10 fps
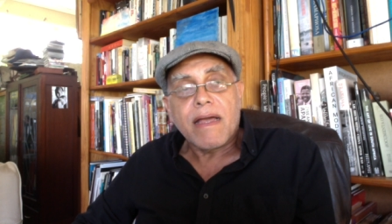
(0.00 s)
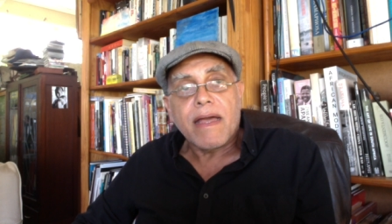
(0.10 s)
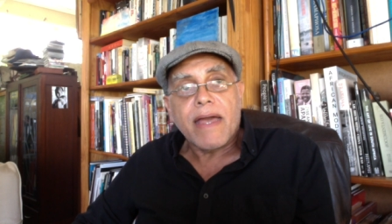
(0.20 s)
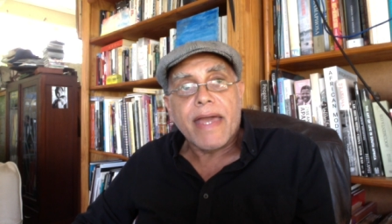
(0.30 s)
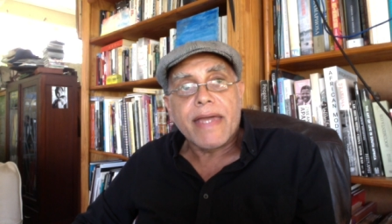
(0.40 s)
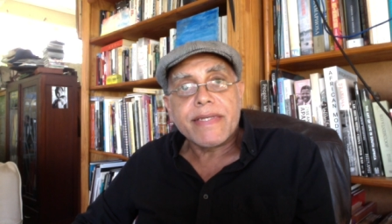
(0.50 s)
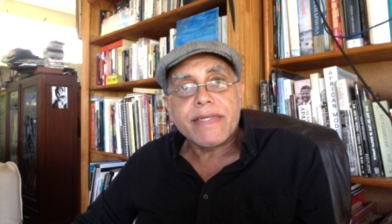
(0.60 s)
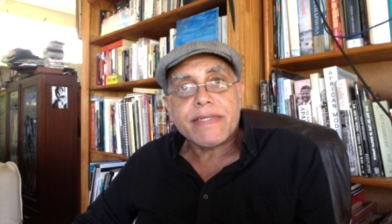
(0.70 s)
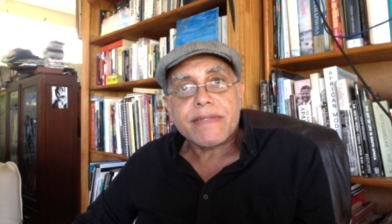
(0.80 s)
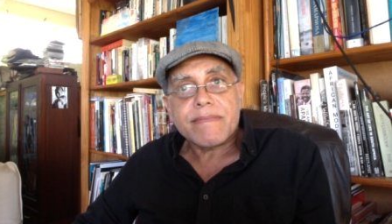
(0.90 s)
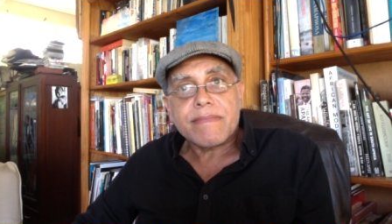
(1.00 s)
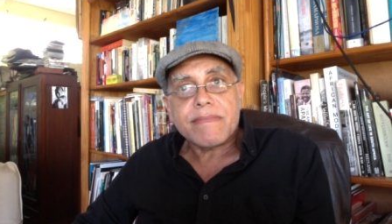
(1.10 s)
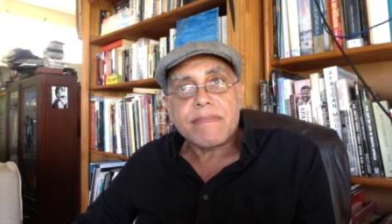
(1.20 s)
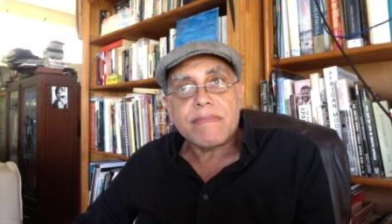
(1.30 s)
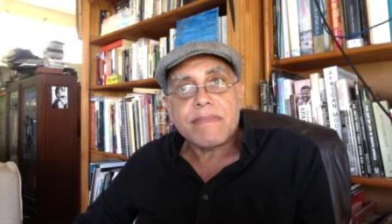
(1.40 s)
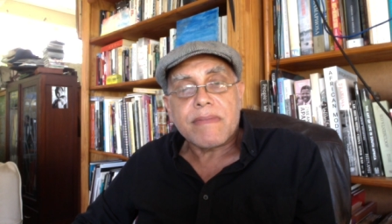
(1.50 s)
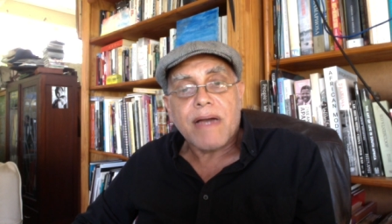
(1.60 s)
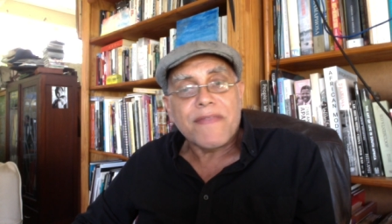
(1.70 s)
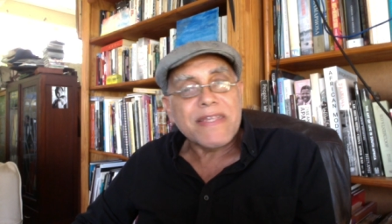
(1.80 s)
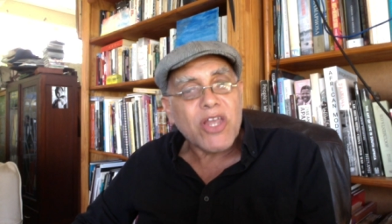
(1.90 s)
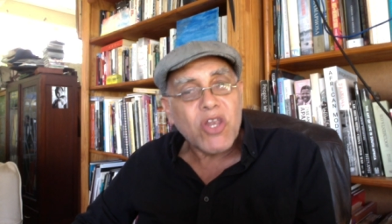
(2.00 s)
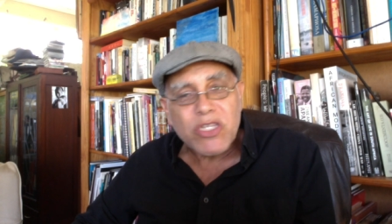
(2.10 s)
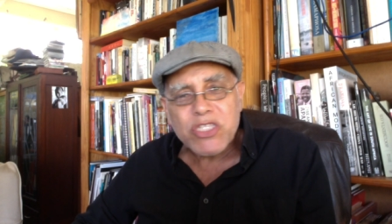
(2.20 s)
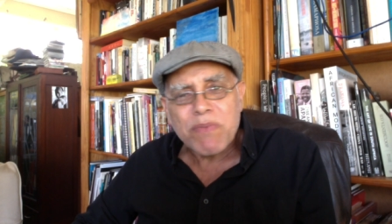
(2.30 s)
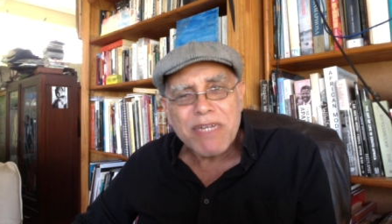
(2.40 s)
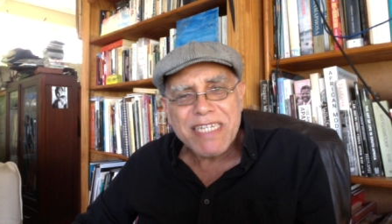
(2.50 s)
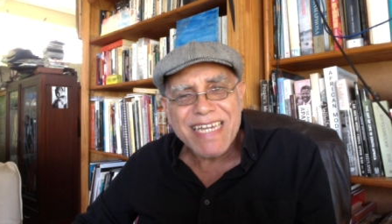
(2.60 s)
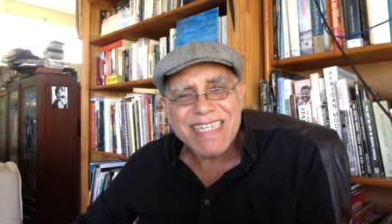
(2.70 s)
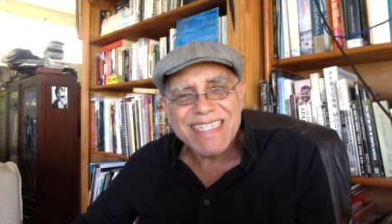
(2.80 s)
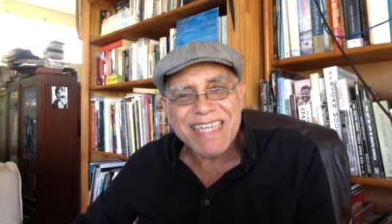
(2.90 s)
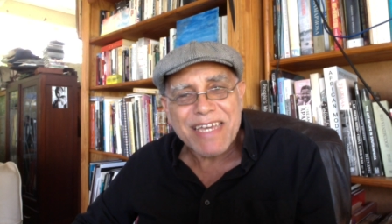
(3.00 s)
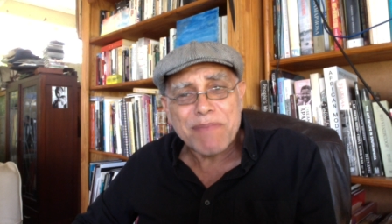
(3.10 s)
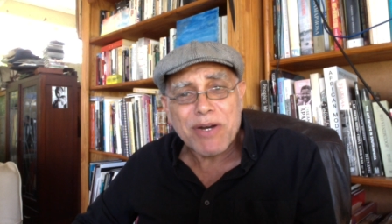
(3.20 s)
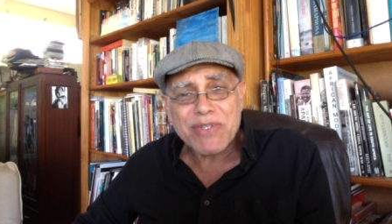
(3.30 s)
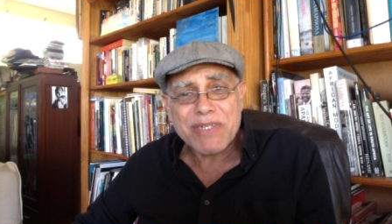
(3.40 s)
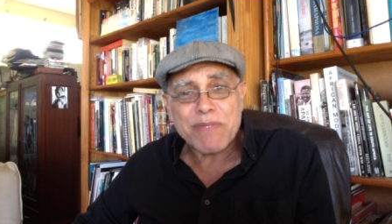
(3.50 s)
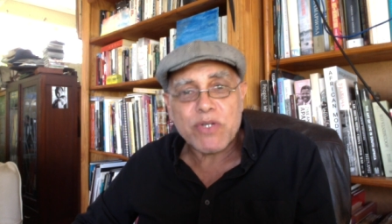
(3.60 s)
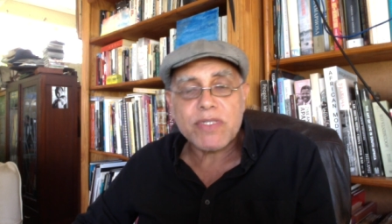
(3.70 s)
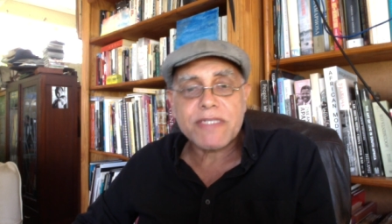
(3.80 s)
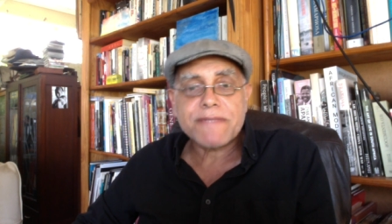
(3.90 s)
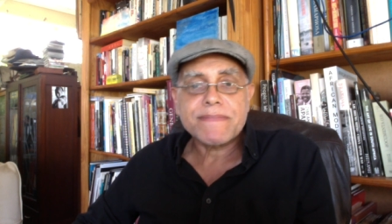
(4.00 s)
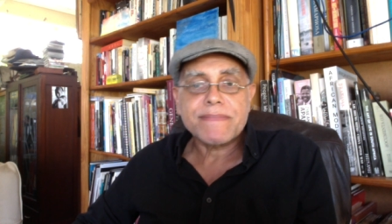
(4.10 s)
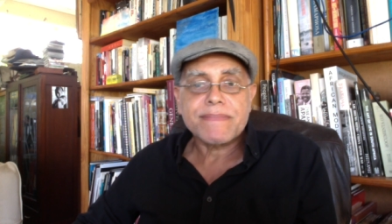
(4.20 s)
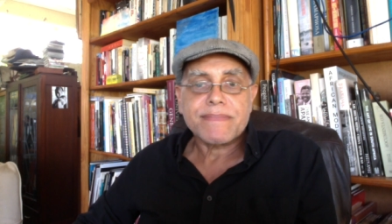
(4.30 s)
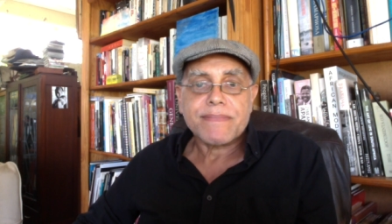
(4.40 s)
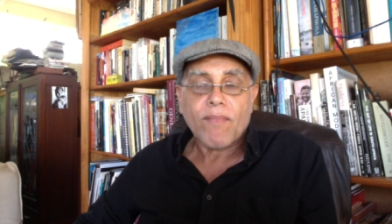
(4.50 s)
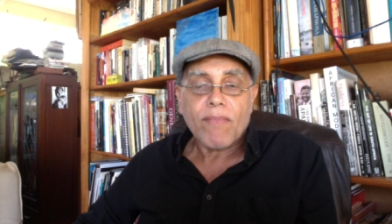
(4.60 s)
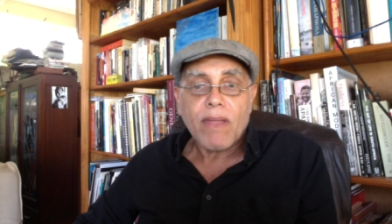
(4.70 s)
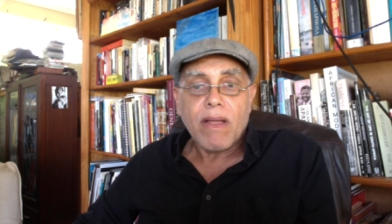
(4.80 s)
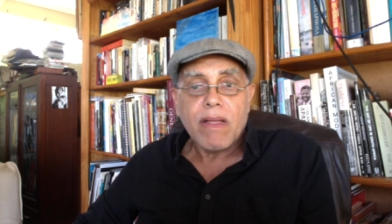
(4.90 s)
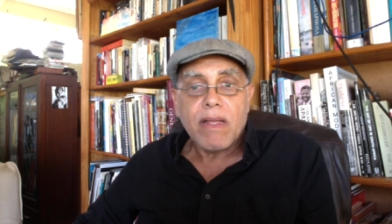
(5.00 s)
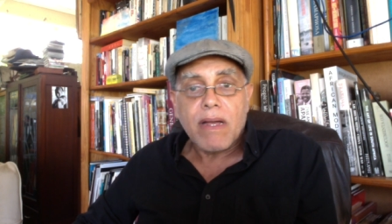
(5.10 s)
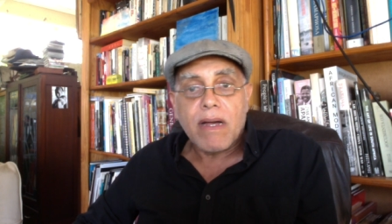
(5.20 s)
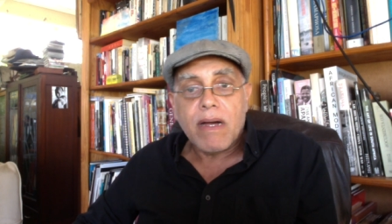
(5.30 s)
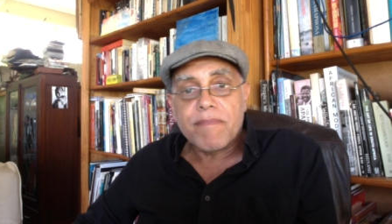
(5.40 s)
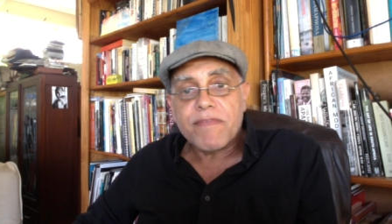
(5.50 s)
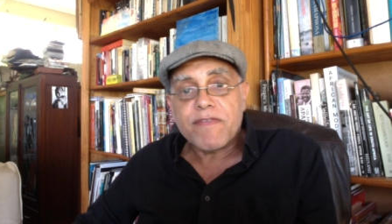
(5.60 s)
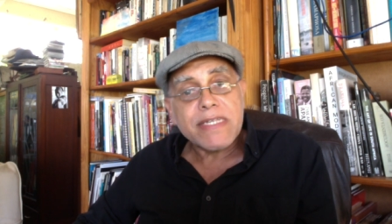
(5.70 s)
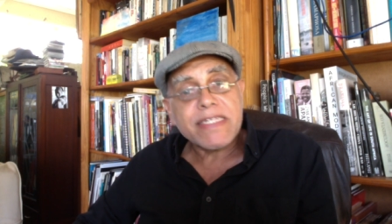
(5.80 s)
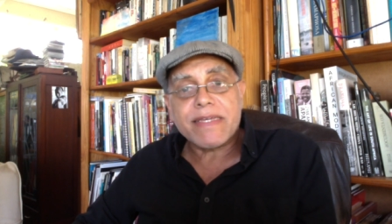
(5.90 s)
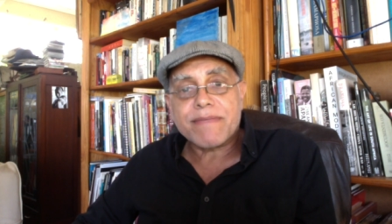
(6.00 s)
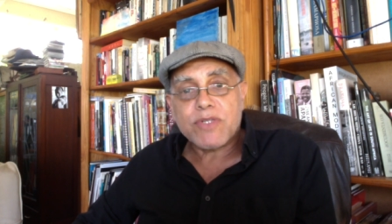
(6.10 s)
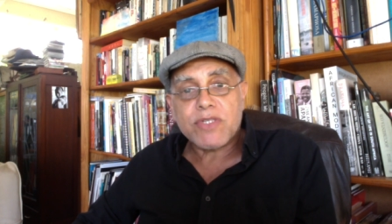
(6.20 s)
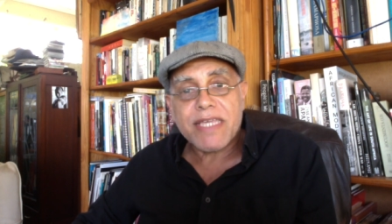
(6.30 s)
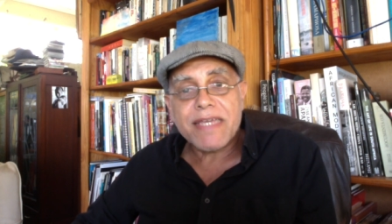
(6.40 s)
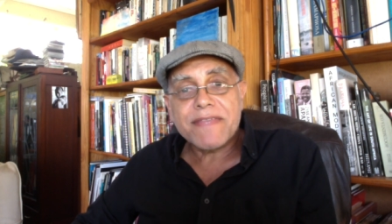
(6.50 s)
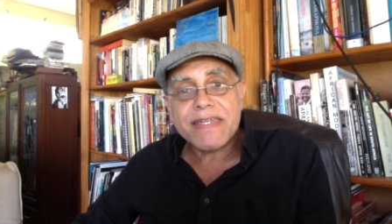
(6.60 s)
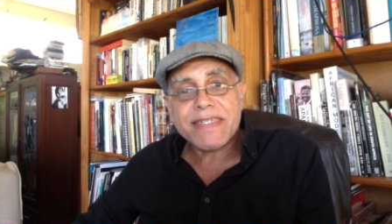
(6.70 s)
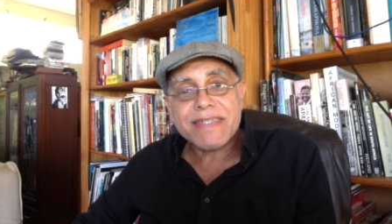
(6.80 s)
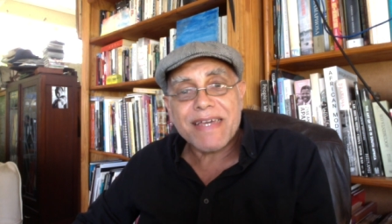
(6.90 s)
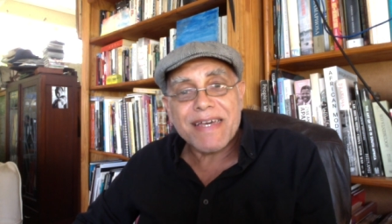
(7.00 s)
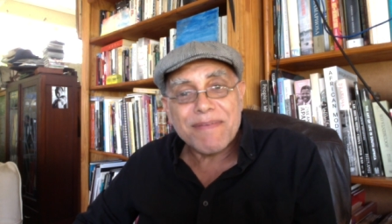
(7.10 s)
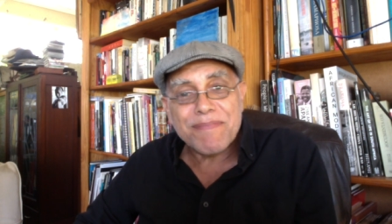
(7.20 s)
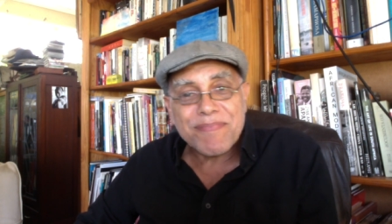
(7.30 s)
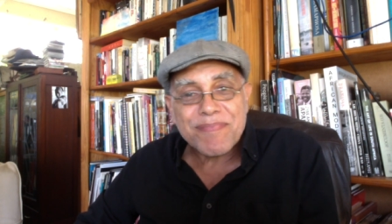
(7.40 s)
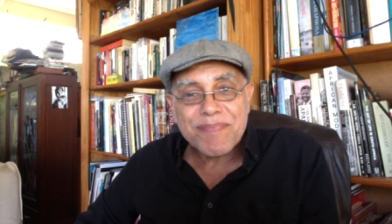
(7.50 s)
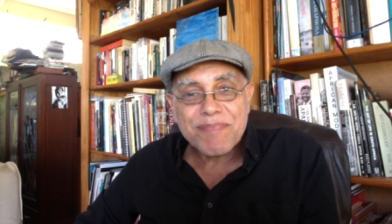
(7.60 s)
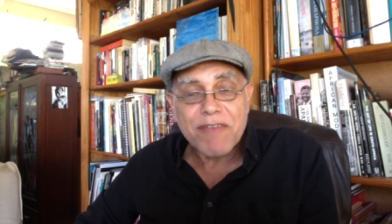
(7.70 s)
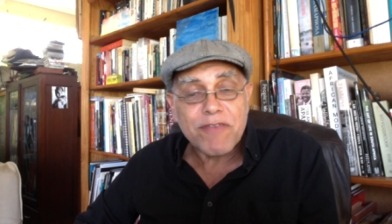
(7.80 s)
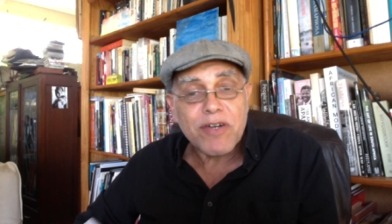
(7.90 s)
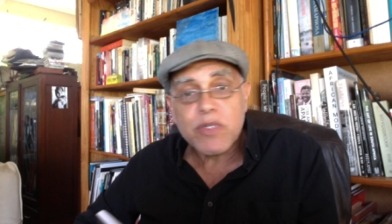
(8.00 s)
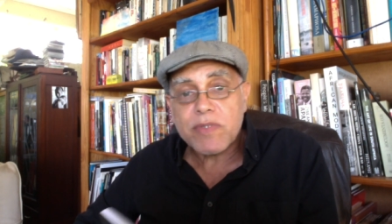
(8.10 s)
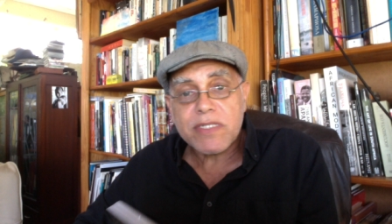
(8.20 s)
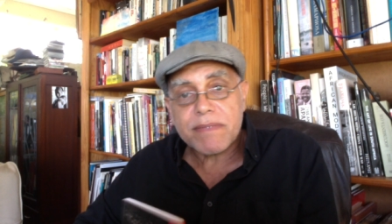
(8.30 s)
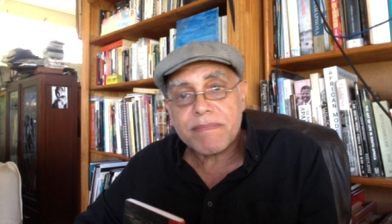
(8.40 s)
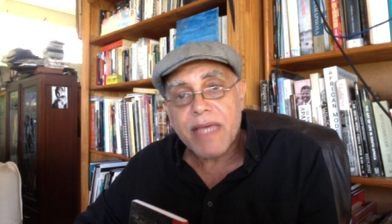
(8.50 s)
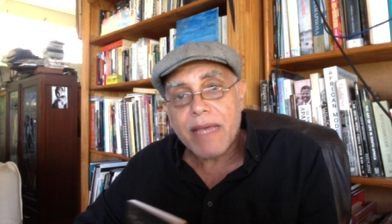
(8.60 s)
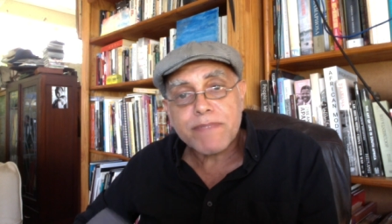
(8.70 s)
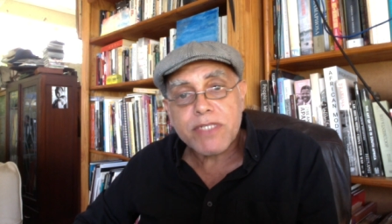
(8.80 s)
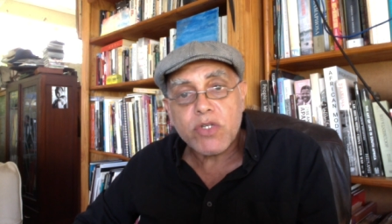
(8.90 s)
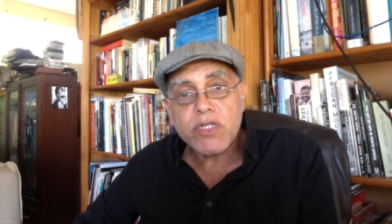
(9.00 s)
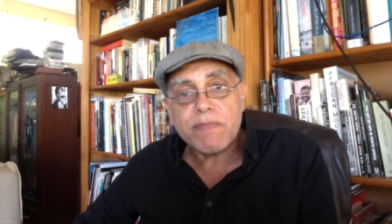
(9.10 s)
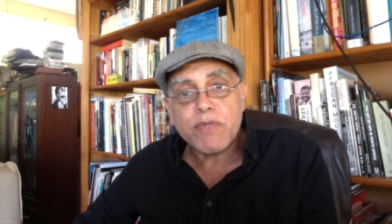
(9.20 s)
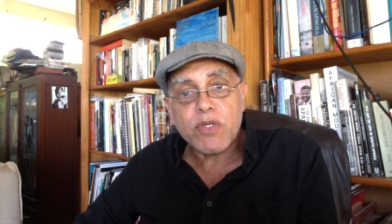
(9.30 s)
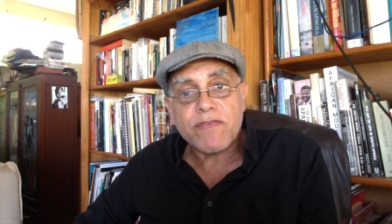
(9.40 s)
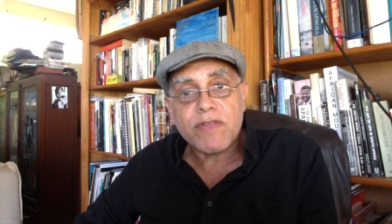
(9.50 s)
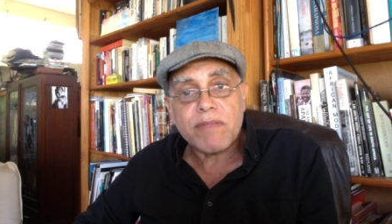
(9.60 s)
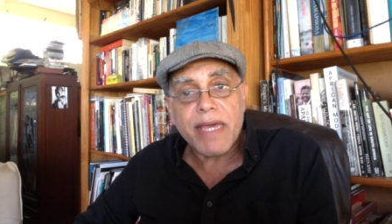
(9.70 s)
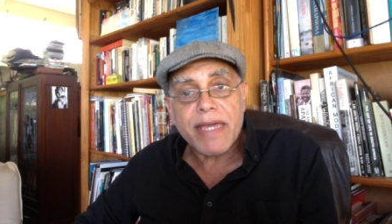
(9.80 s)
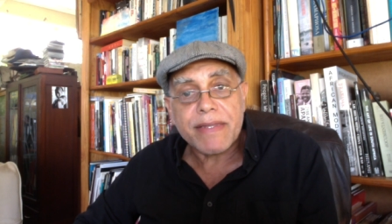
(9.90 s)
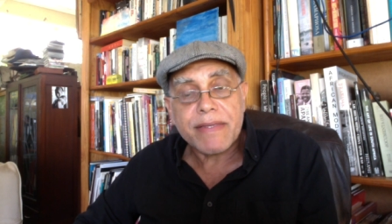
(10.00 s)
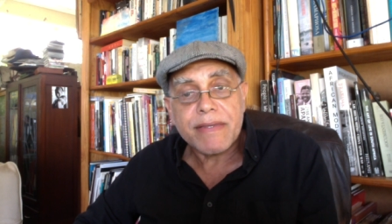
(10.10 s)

And there's a lot, so much I can say about it, because firstly, to say that my father was an absolutely beautiful man,